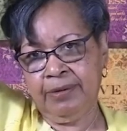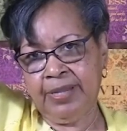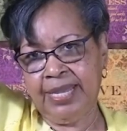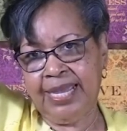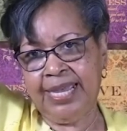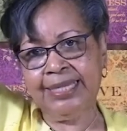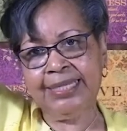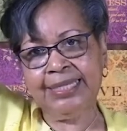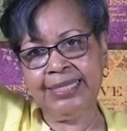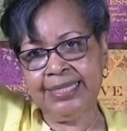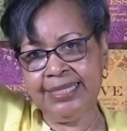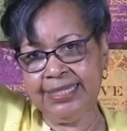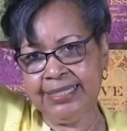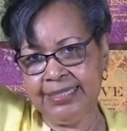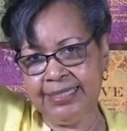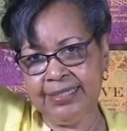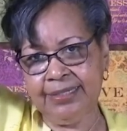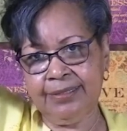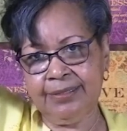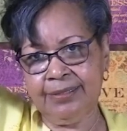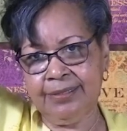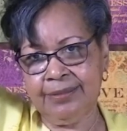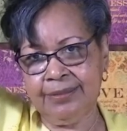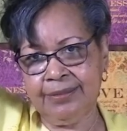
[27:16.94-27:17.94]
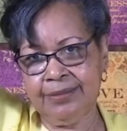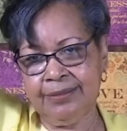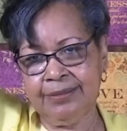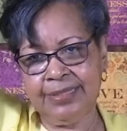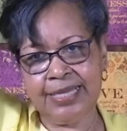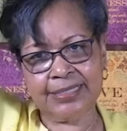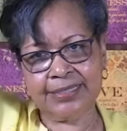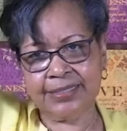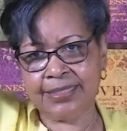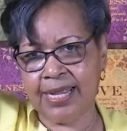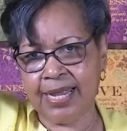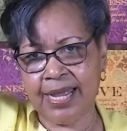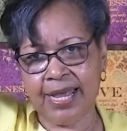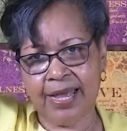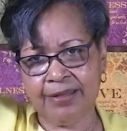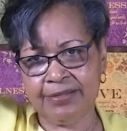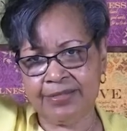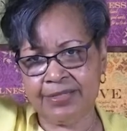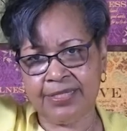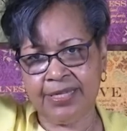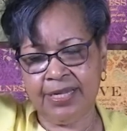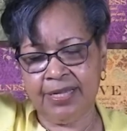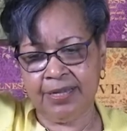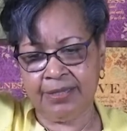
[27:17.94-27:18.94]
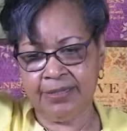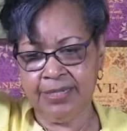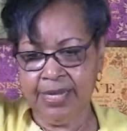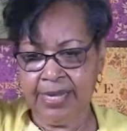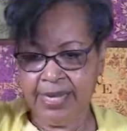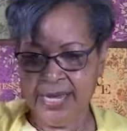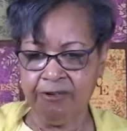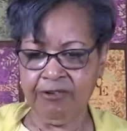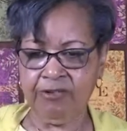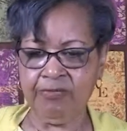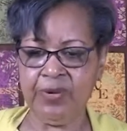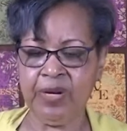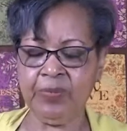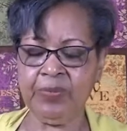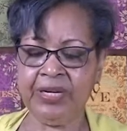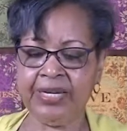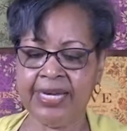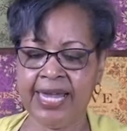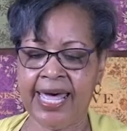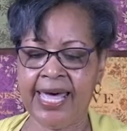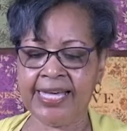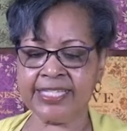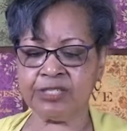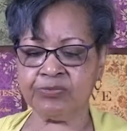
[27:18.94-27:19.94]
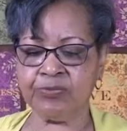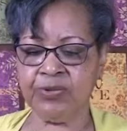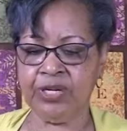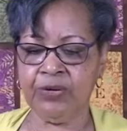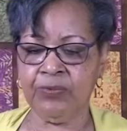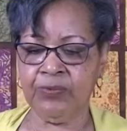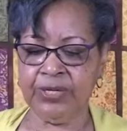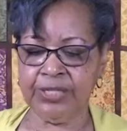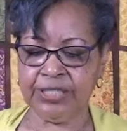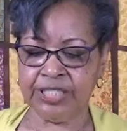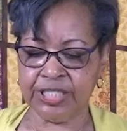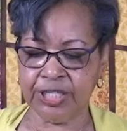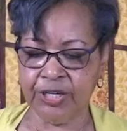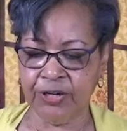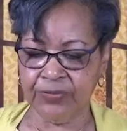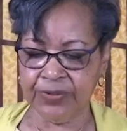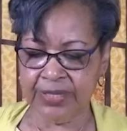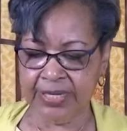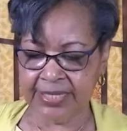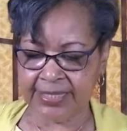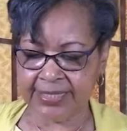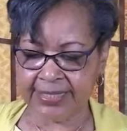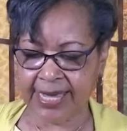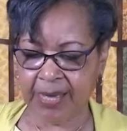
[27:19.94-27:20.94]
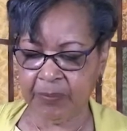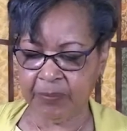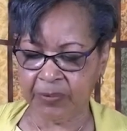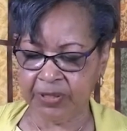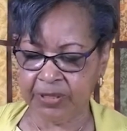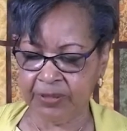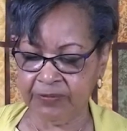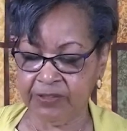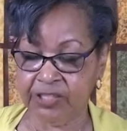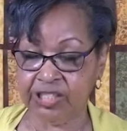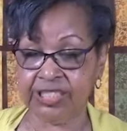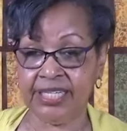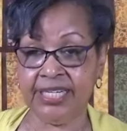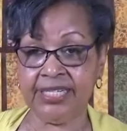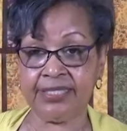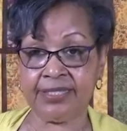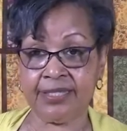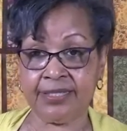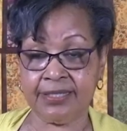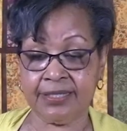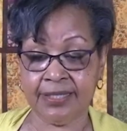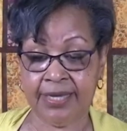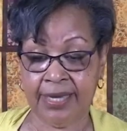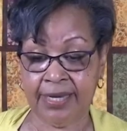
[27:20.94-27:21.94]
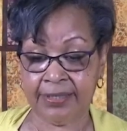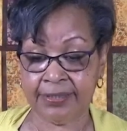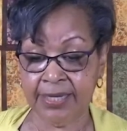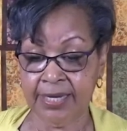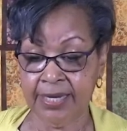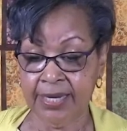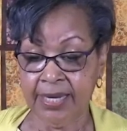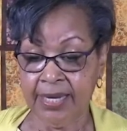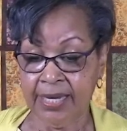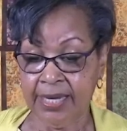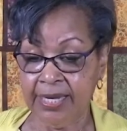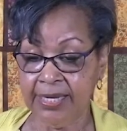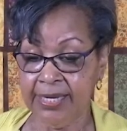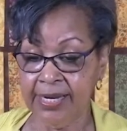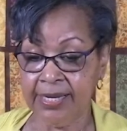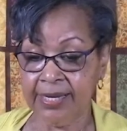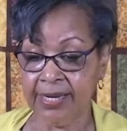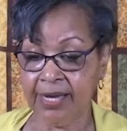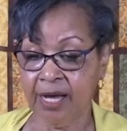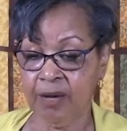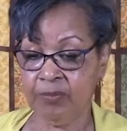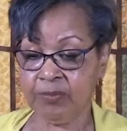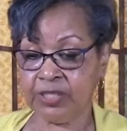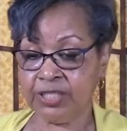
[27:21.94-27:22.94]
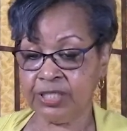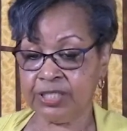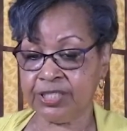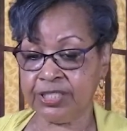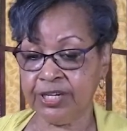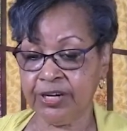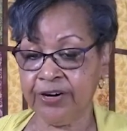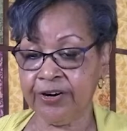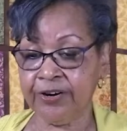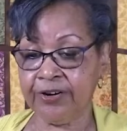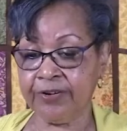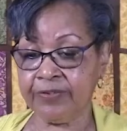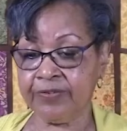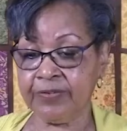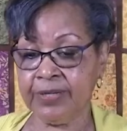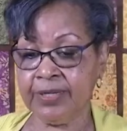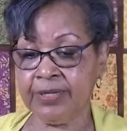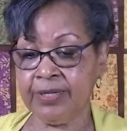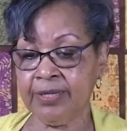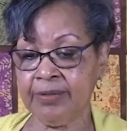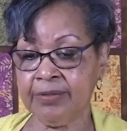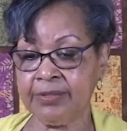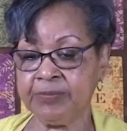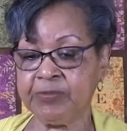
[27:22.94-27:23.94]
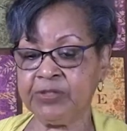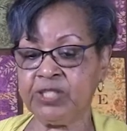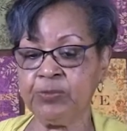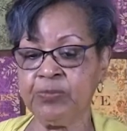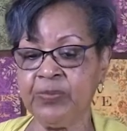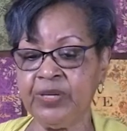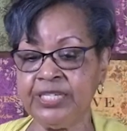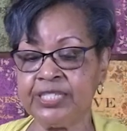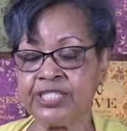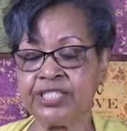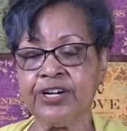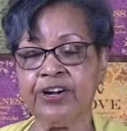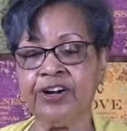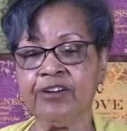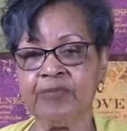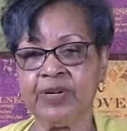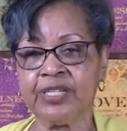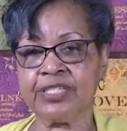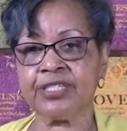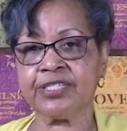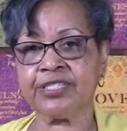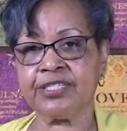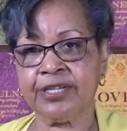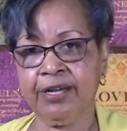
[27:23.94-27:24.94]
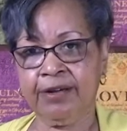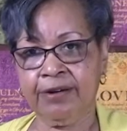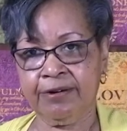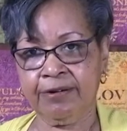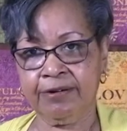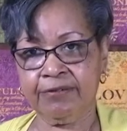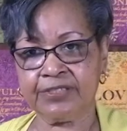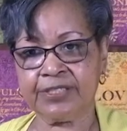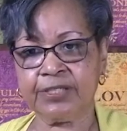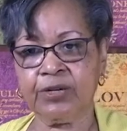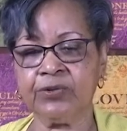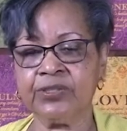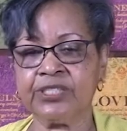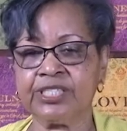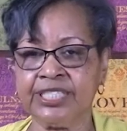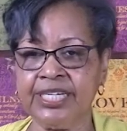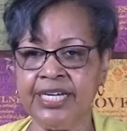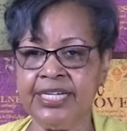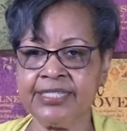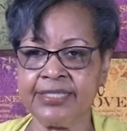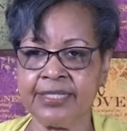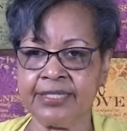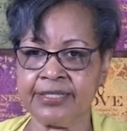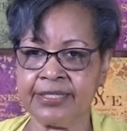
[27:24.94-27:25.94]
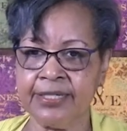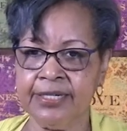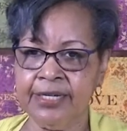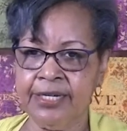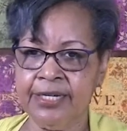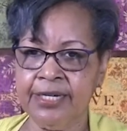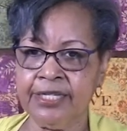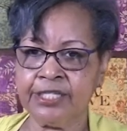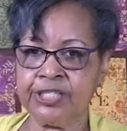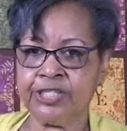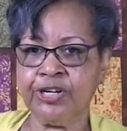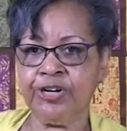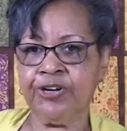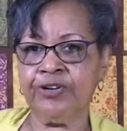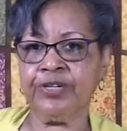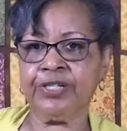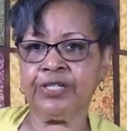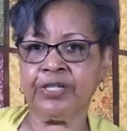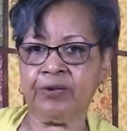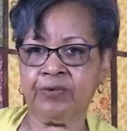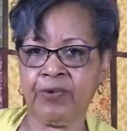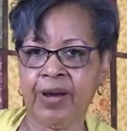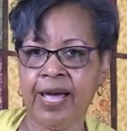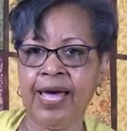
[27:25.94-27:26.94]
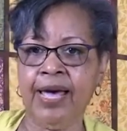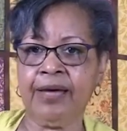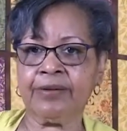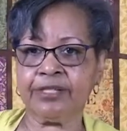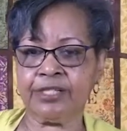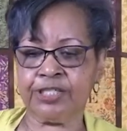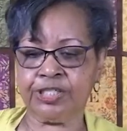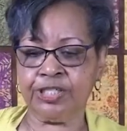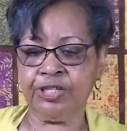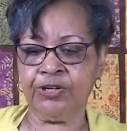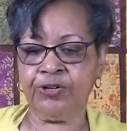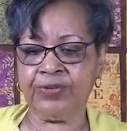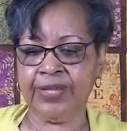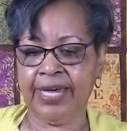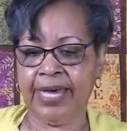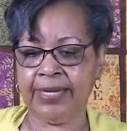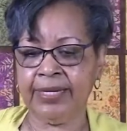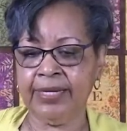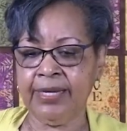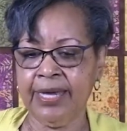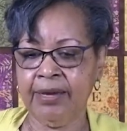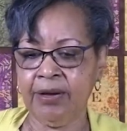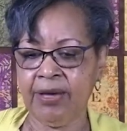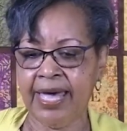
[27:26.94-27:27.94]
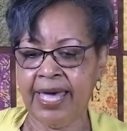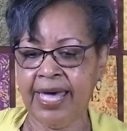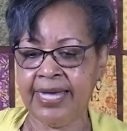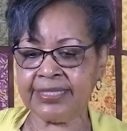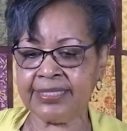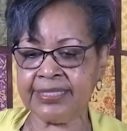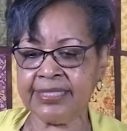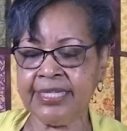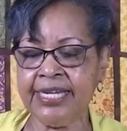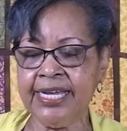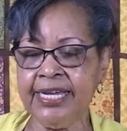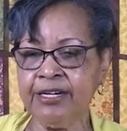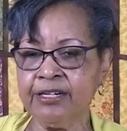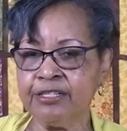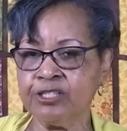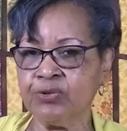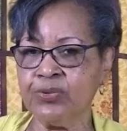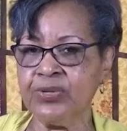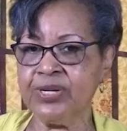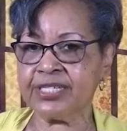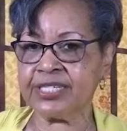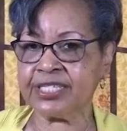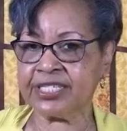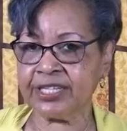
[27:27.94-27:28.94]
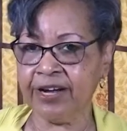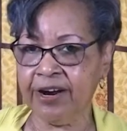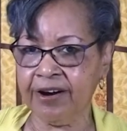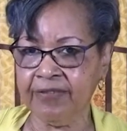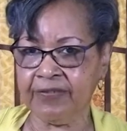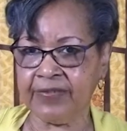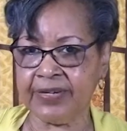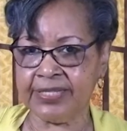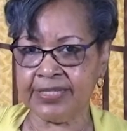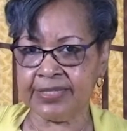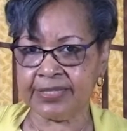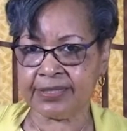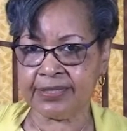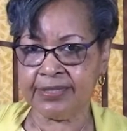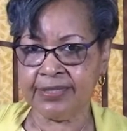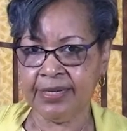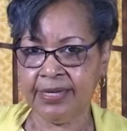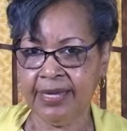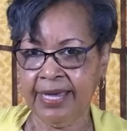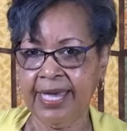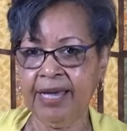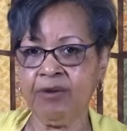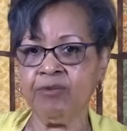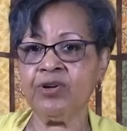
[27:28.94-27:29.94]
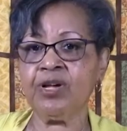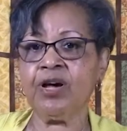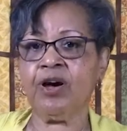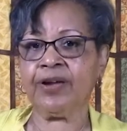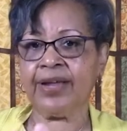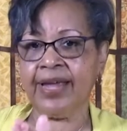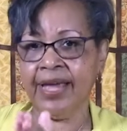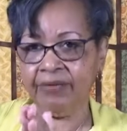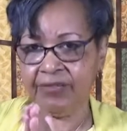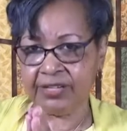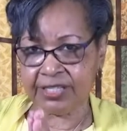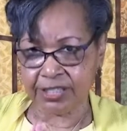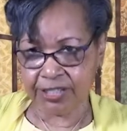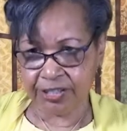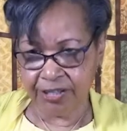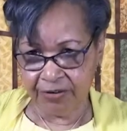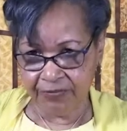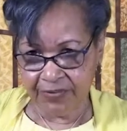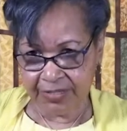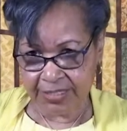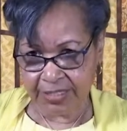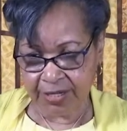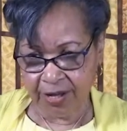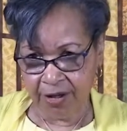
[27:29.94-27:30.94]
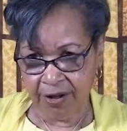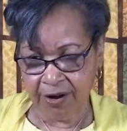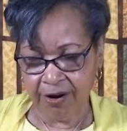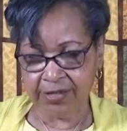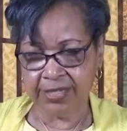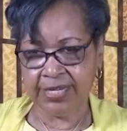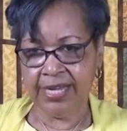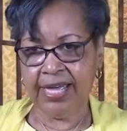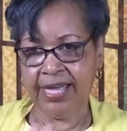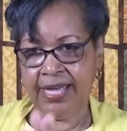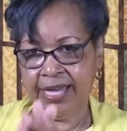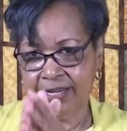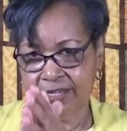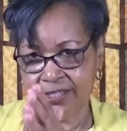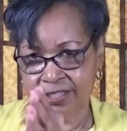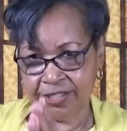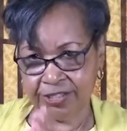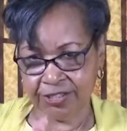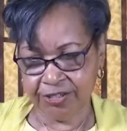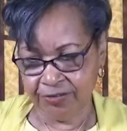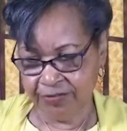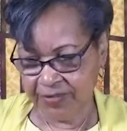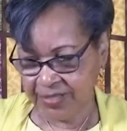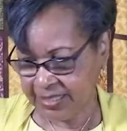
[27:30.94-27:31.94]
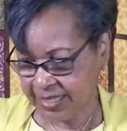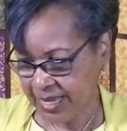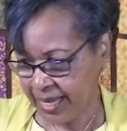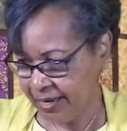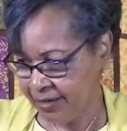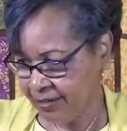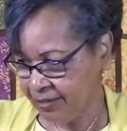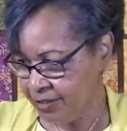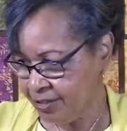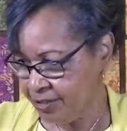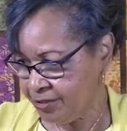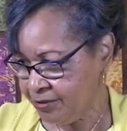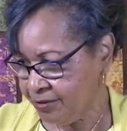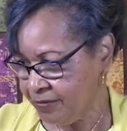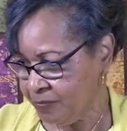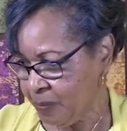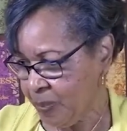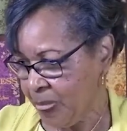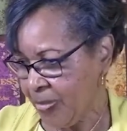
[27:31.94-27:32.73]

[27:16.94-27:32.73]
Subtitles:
and lead. That's not how it's done. And remember last week we showed the example of Jesus says he didn't come to be served, but to serve. So Jesus turned it around to show that as leaders, we are servants and we ought to have a servant's heart and a servant's attitude.